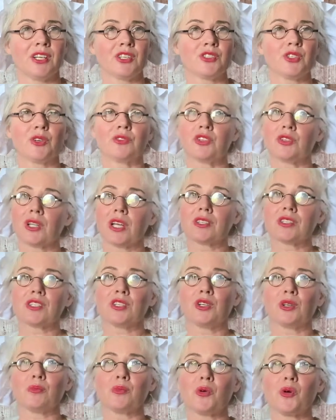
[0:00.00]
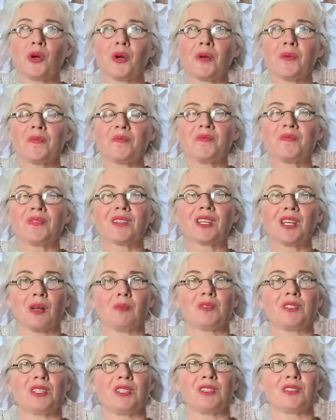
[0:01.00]
so if you'd like to hear more, come
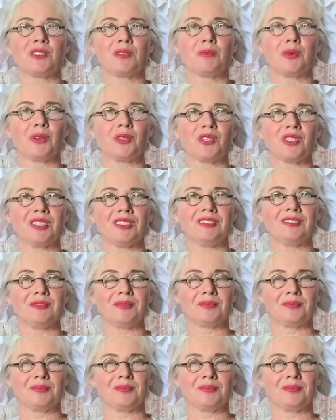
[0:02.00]
see us in person.